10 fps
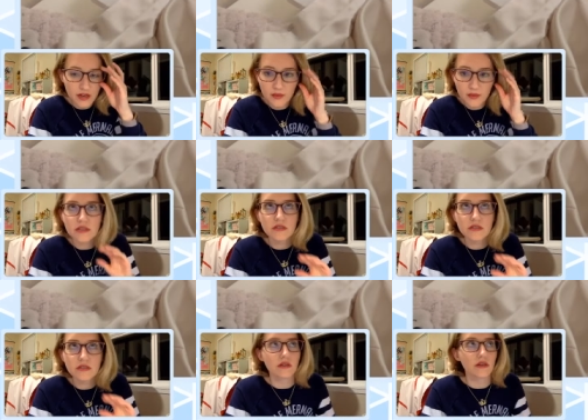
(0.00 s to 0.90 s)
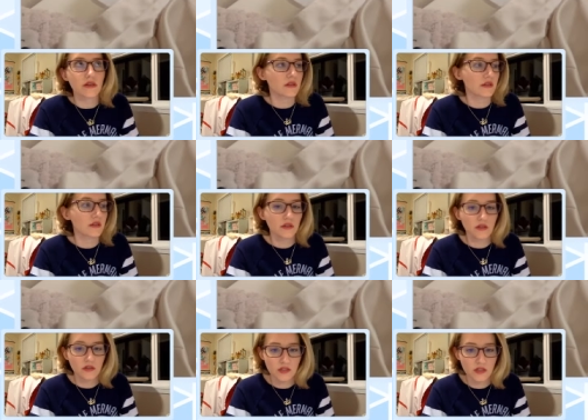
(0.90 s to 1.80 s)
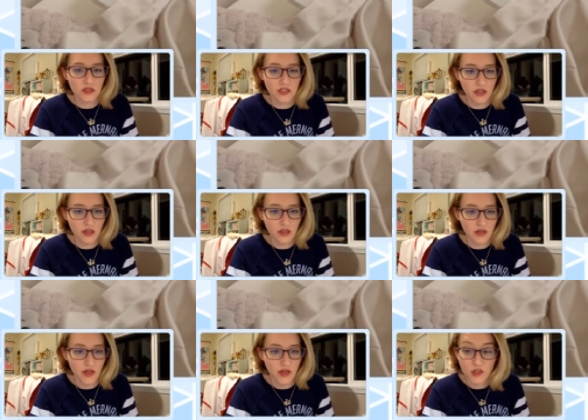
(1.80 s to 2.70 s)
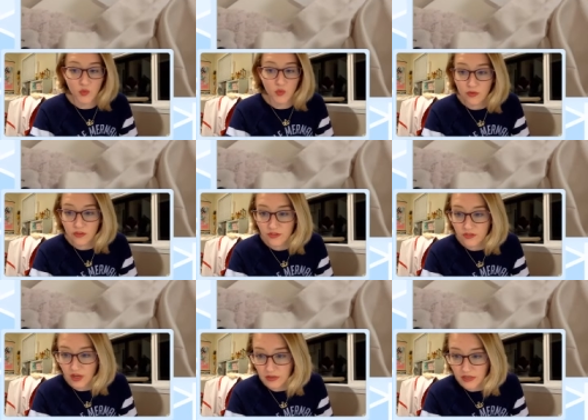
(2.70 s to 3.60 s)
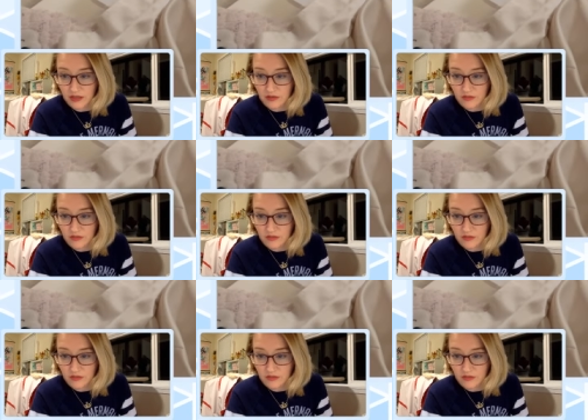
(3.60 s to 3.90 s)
so this is the is it the tenth and the twelfth, I believe.